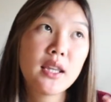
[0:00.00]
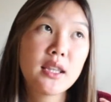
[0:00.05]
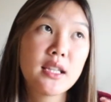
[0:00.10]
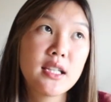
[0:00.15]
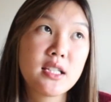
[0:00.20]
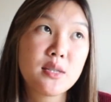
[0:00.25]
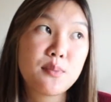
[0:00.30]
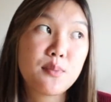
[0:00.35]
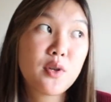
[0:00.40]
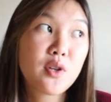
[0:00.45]

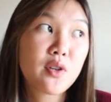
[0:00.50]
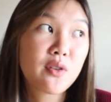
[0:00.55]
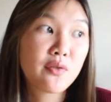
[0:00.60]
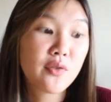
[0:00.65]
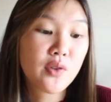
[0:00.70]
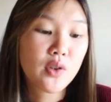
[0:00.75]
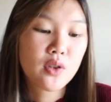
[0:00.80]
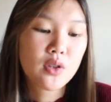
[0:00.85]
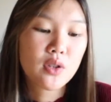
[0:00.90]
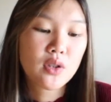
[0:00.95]
these
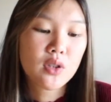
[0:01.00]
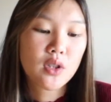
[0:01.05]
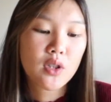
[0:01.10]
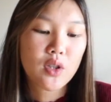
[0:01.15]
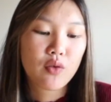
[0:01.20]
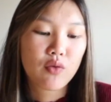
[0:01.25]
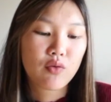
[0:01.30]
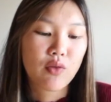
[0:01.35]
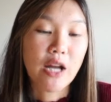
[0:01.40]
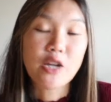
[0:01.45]
beautiful
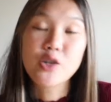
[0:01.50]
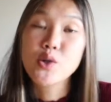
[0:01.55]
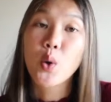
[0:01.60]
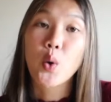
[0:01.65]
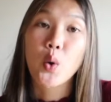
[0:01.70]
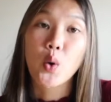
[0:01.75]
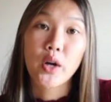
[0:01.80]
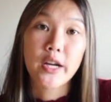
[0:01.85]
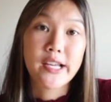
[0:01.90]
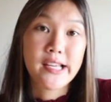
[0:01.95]
red
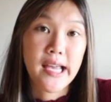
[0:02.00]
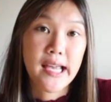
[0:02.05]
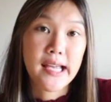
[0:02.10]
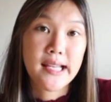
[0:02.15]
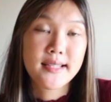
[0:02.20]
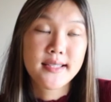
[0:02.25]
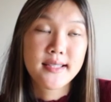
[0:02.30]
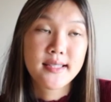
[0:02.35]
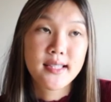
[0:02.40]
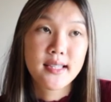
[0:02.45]
torii
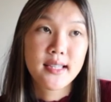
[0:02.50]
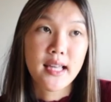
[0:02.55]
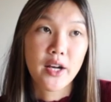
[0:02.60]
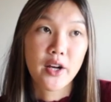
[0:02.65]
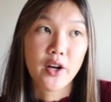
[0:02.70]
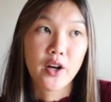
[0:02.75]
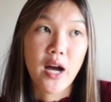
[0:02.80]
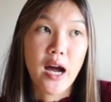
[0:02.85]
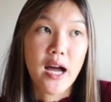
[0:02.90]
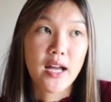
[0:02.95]
gates that
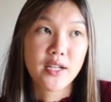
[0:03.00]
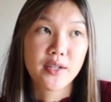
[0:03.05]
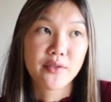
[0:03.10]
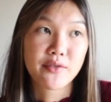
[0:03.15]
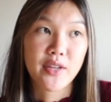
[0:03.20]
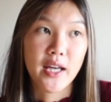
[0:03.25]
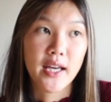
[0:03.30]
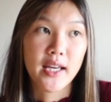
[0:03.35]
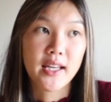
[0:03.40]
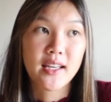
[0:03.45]
are kind
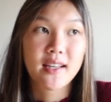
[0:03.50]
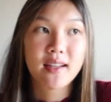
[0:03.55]
of like